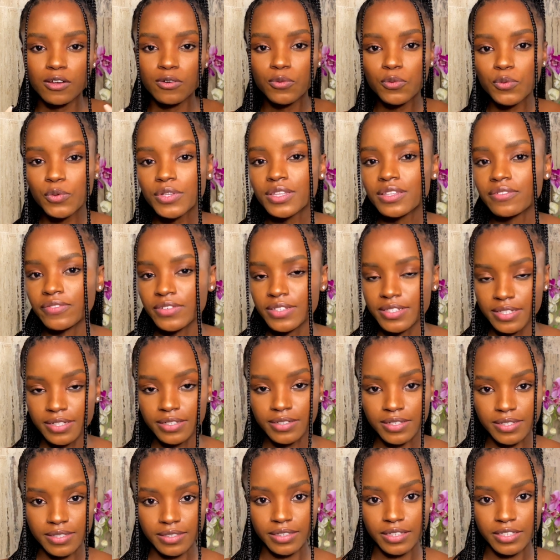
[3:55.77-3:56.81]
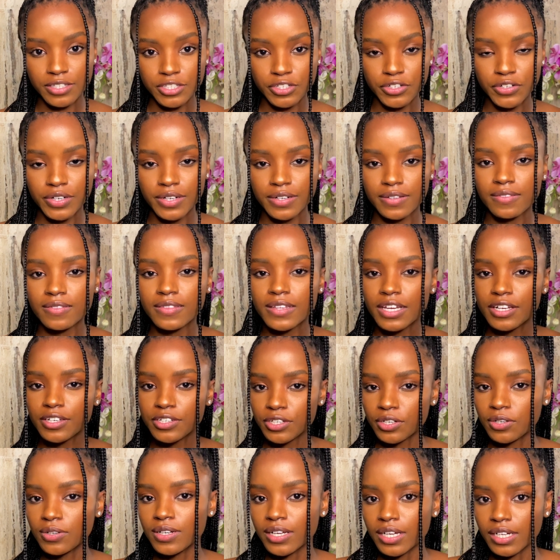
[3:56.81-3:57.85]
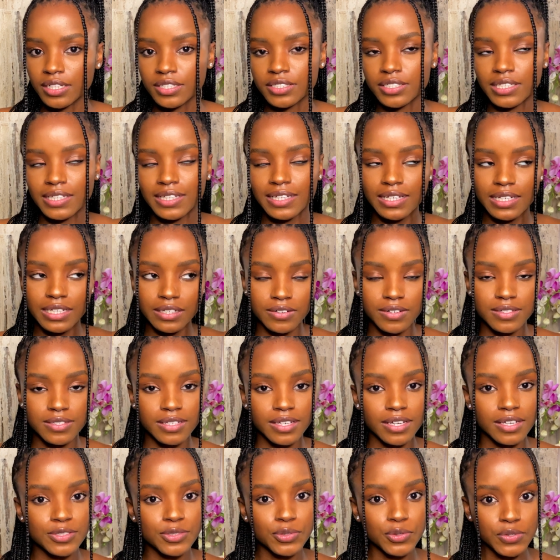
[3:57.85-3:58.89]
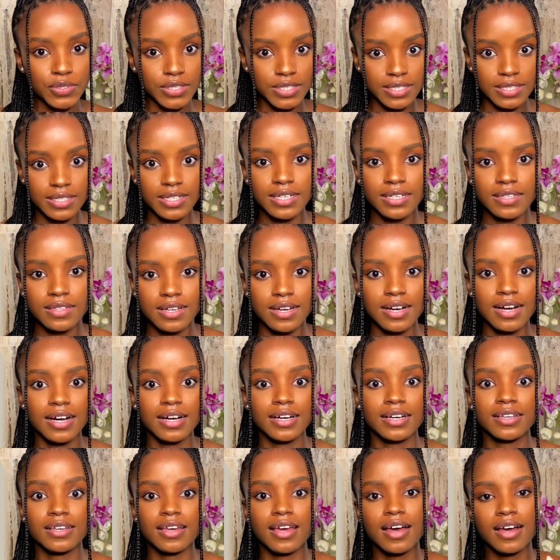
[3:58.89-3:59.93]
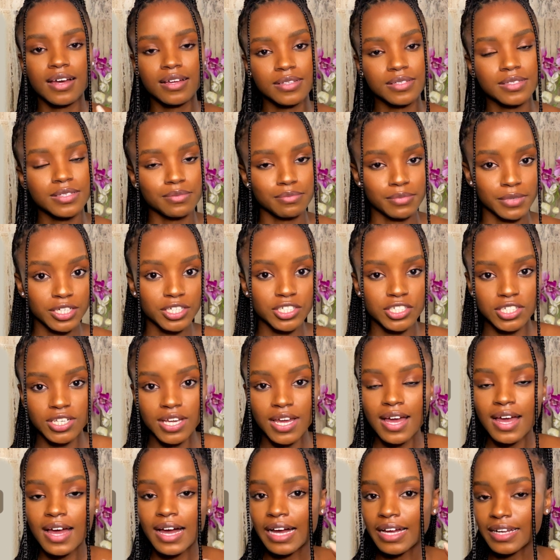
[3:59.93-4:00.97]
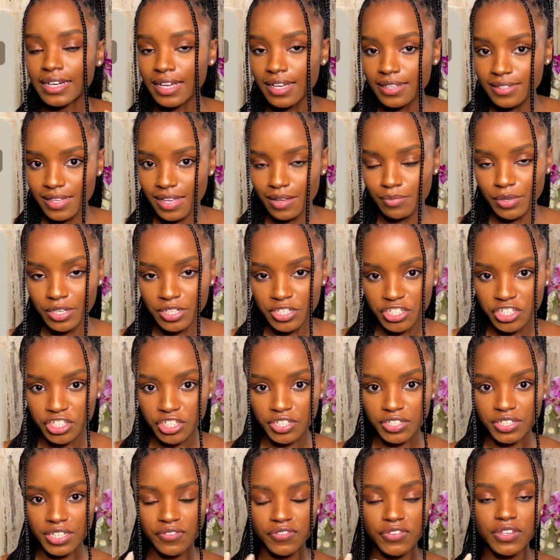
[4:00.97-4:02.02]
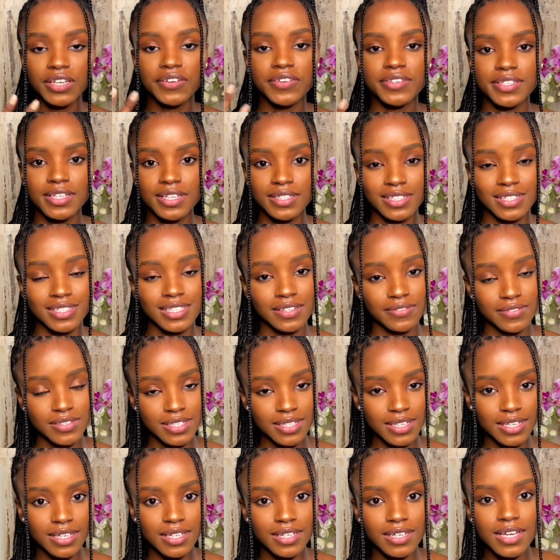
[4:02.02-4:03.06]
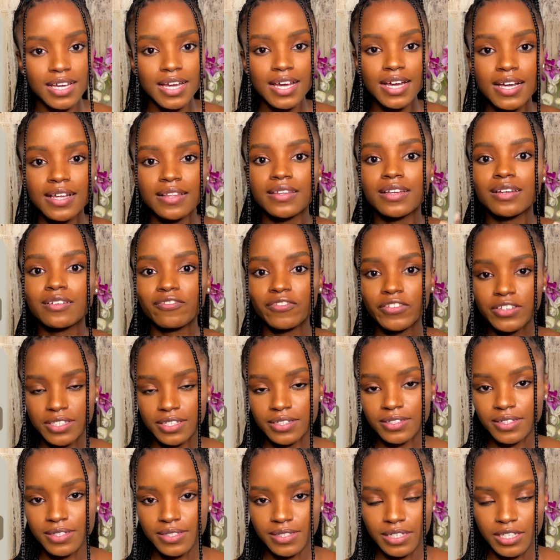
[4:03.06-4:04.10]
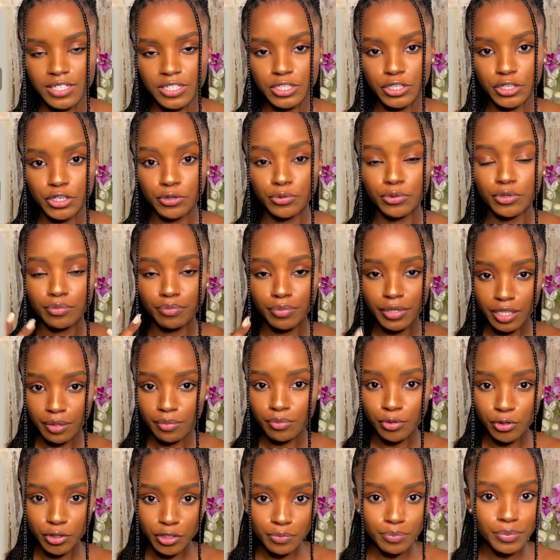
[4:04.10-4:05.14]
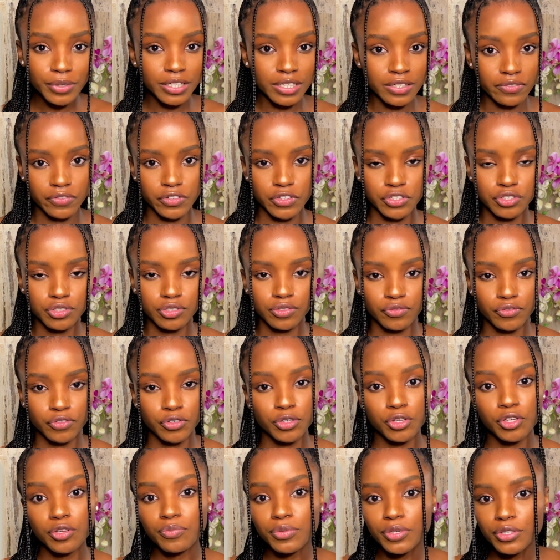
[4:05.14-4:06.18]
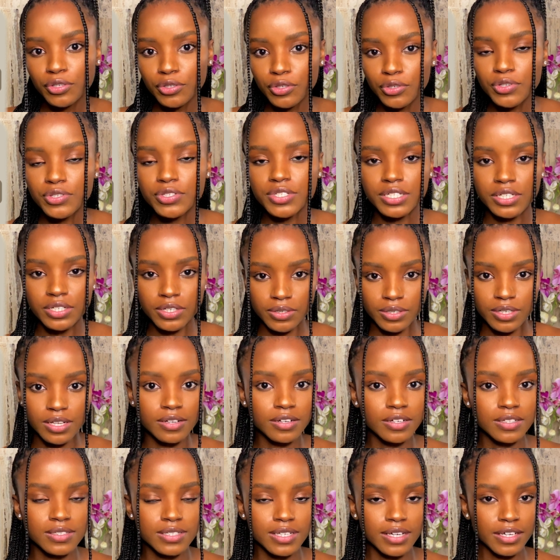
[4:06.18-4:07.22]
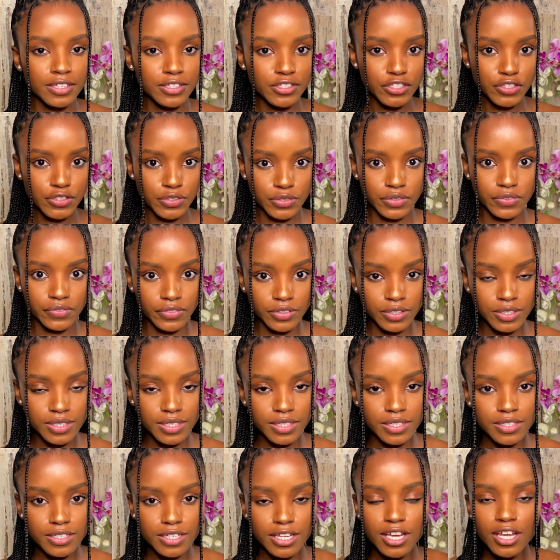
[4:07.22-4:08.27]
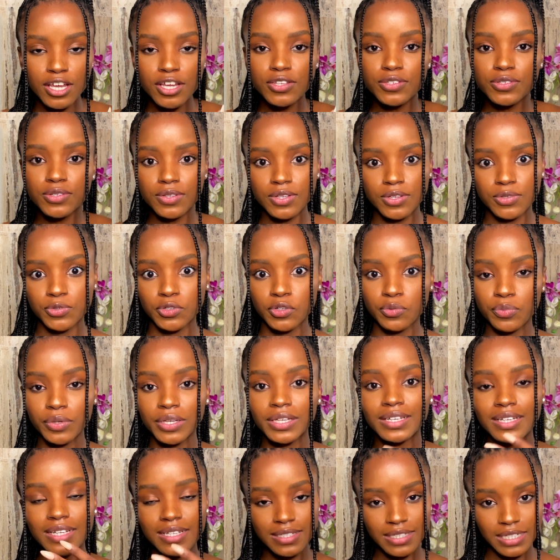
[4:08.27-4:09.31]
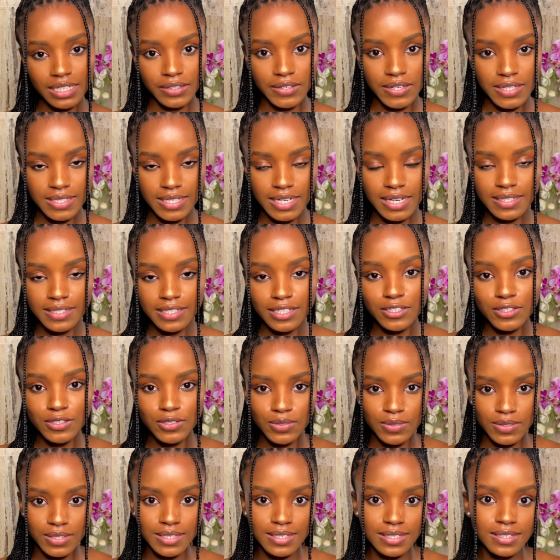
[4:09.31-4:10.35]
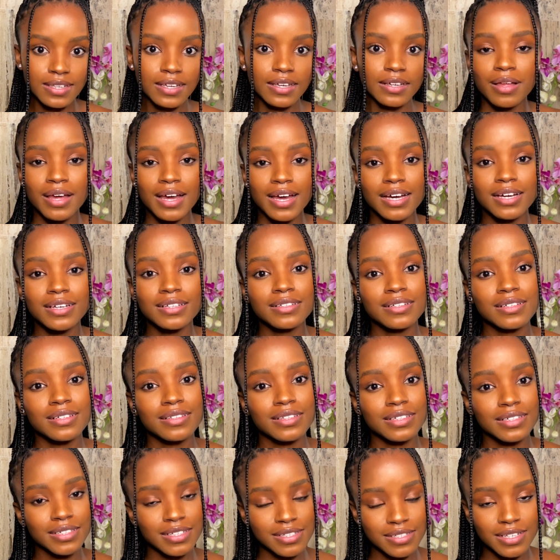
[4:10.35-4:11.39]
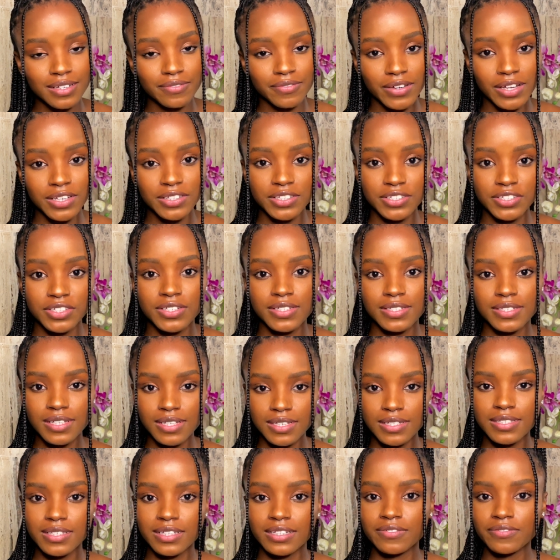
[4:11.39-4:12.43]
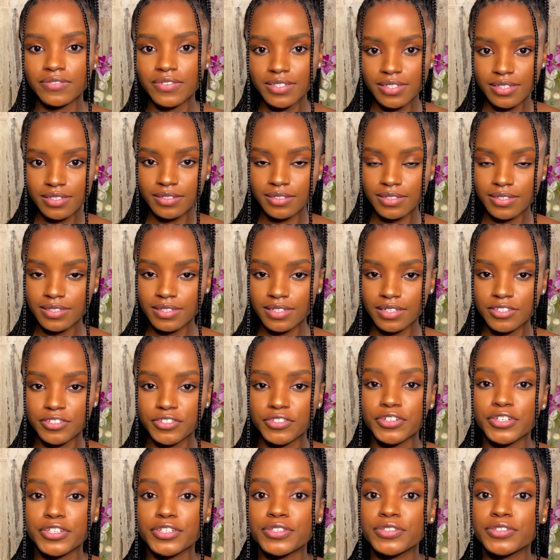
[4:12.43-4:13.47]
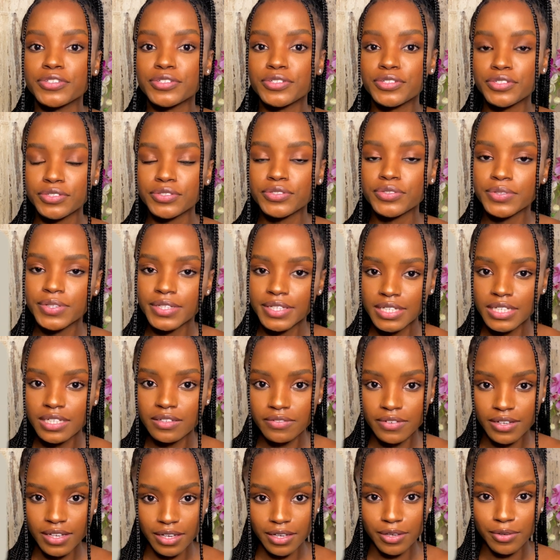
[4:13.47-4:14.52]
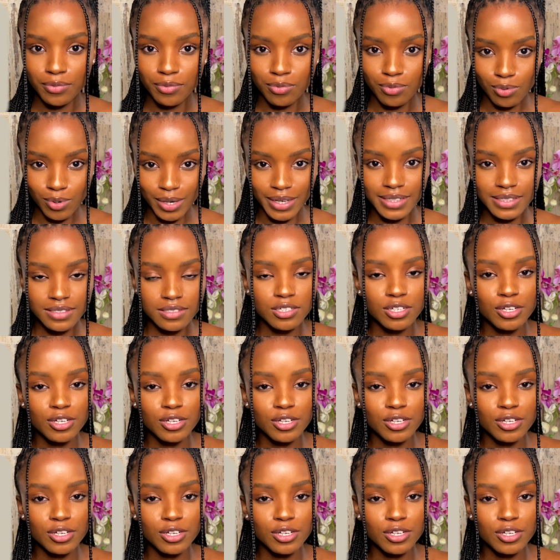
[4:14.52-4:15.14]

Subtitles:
with physical sunscreen, they don't actually irritate or sting the eye as much. And as I mentioned, if you have sensitive skin, then physical sunscreen will be more beneficial for you because it only contains 2 filters, so this will be less irritating to the skin. And the disadvantages is that physical sunscreens do leave a white